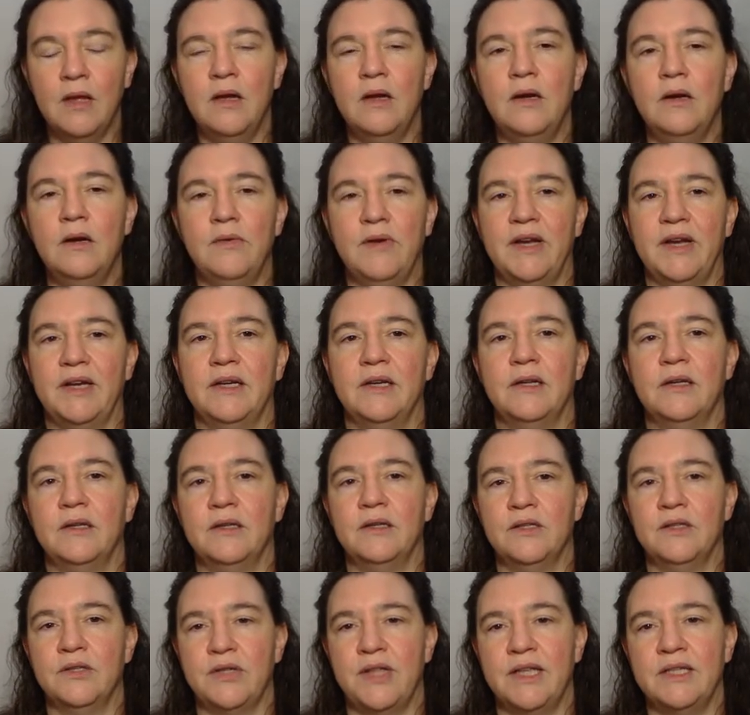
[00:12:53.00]
All right,
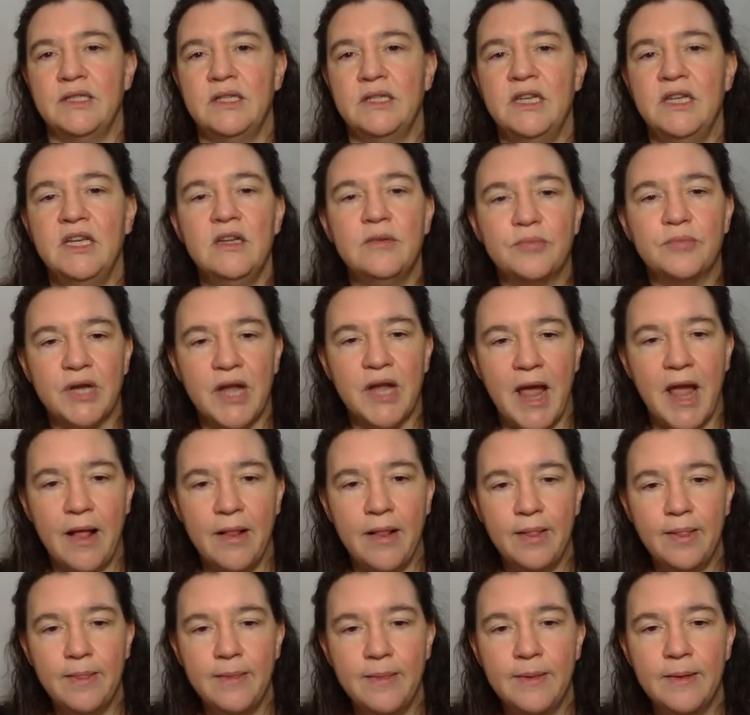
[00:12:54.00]
so that's Lee and
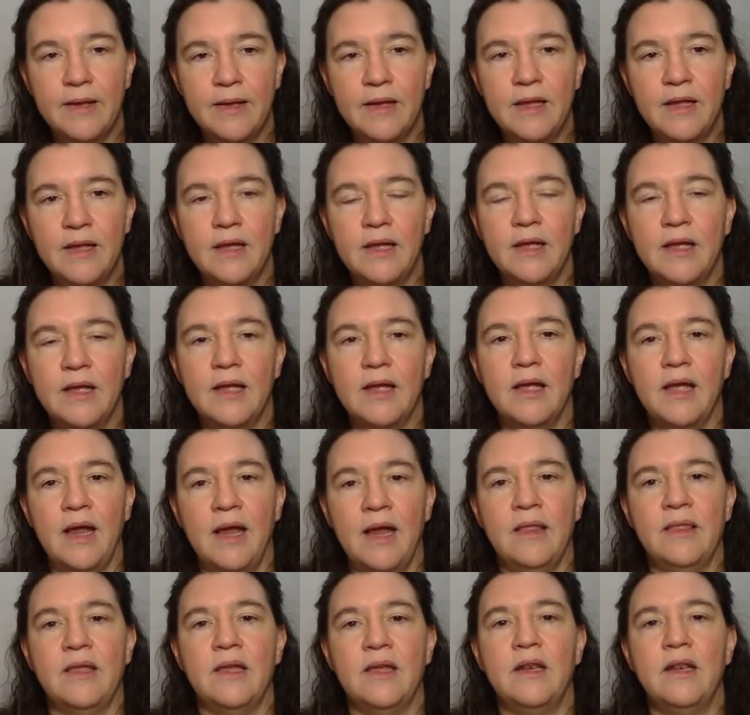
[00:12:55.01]
Brickell.
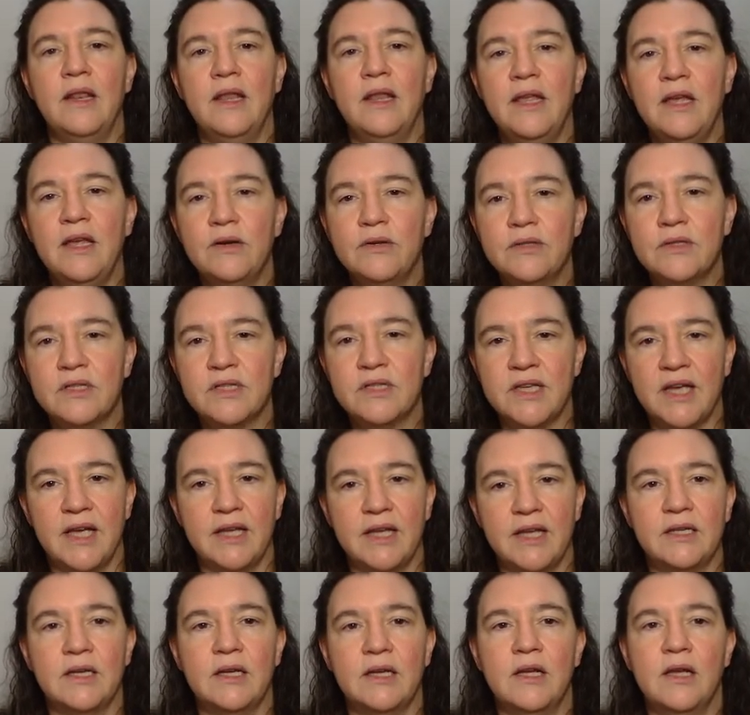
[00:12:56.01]
And then Leon
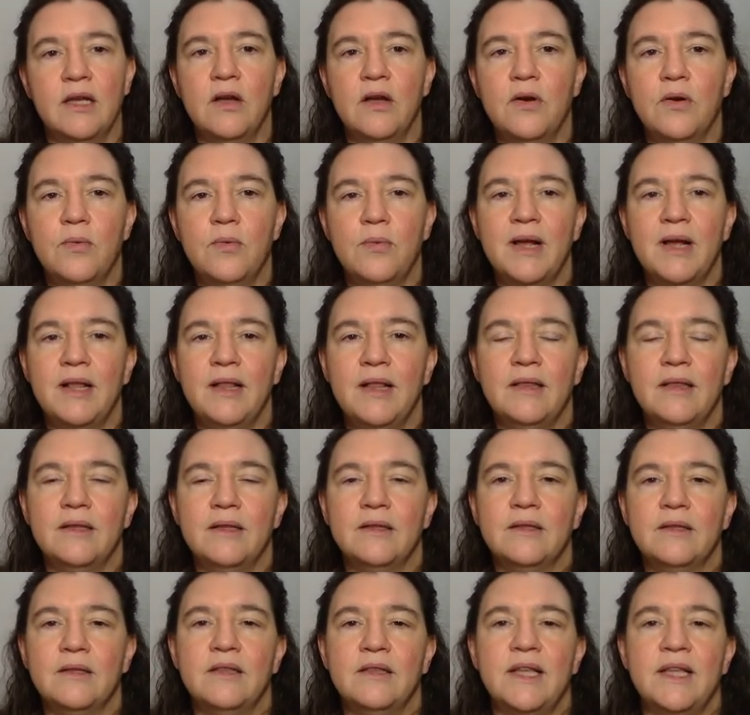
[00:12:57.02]
said, well,
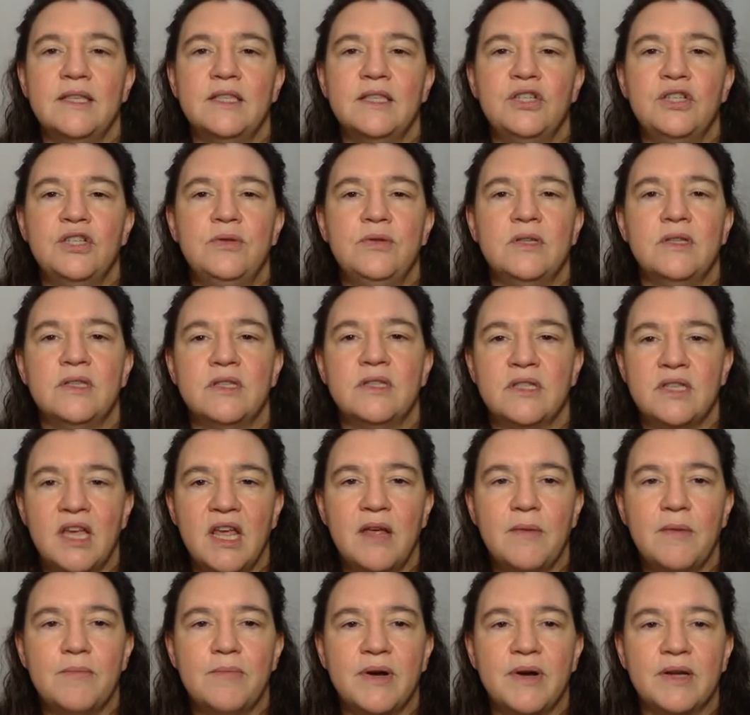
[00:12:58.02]
let's do the
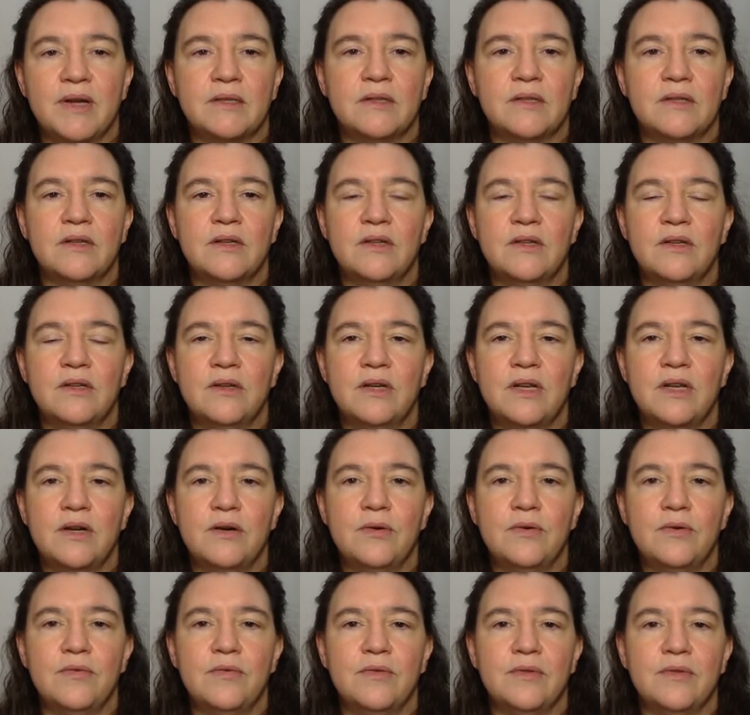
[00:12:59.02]
same, but, you
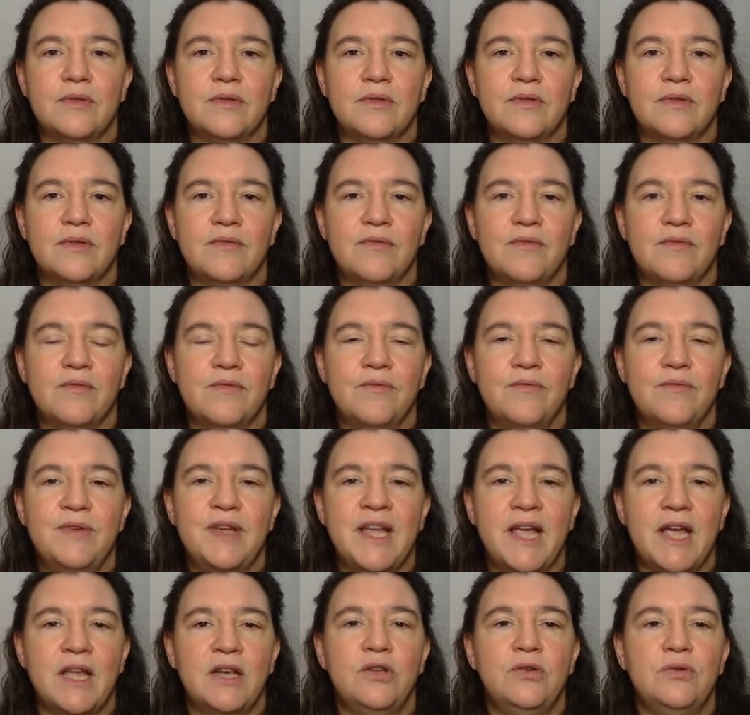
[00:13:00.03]
know, we
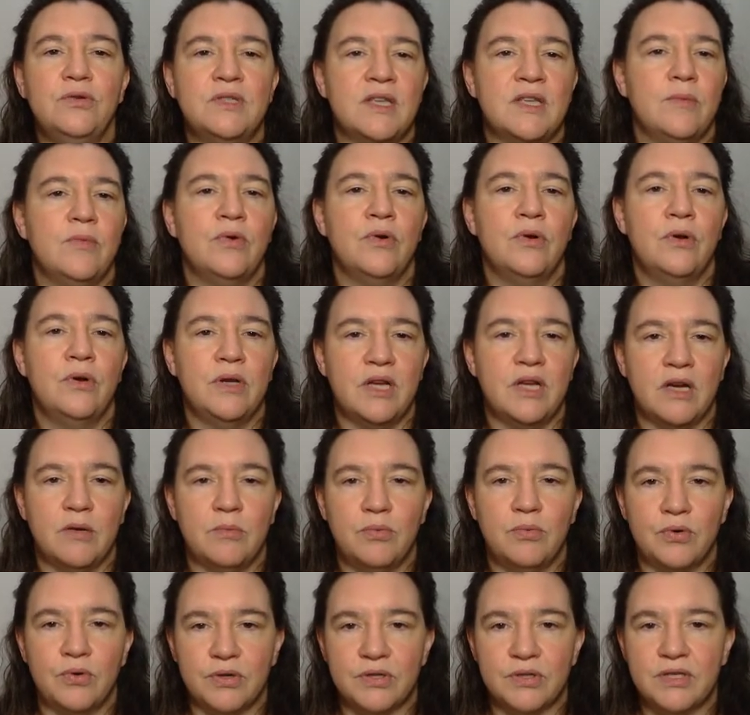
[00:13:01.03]
can do some earlier
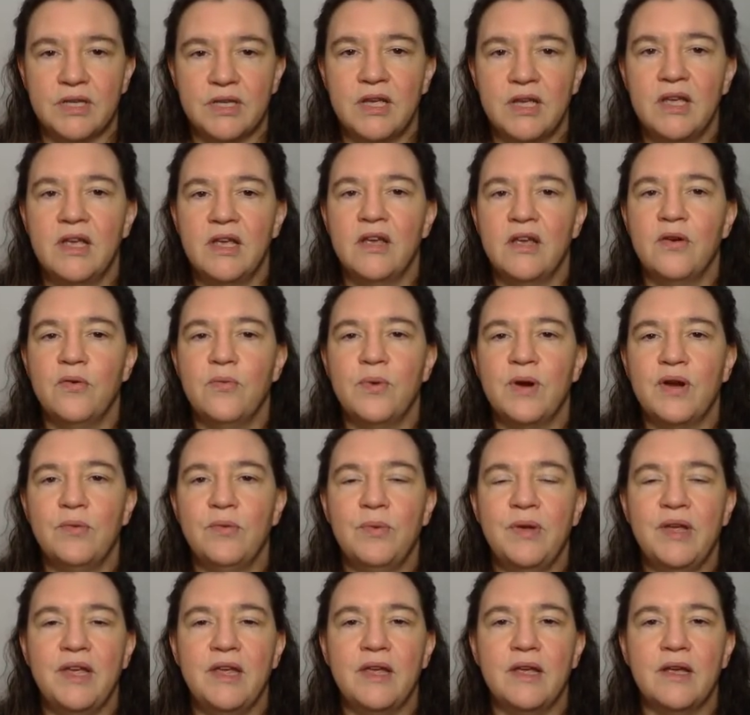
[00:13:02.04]
aborts. When
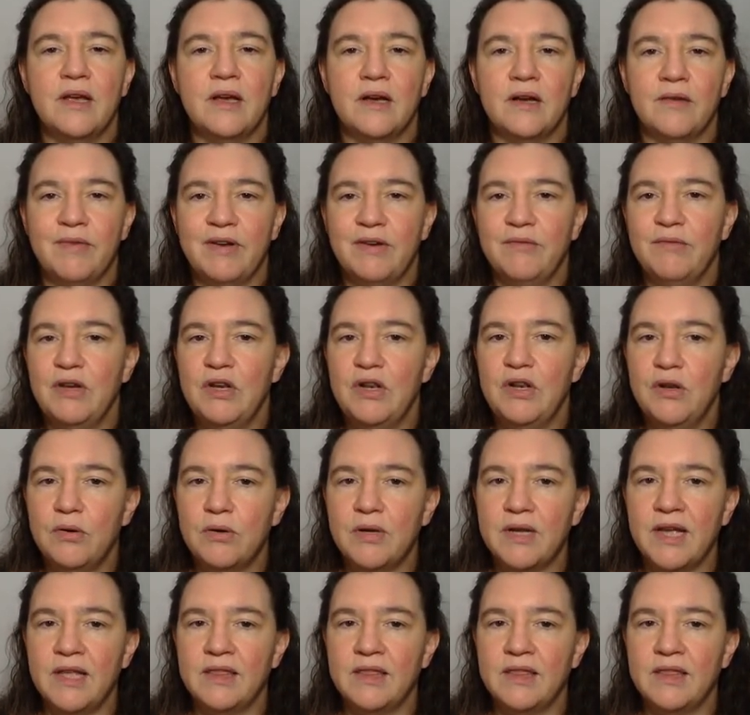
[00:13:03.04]
we, when we look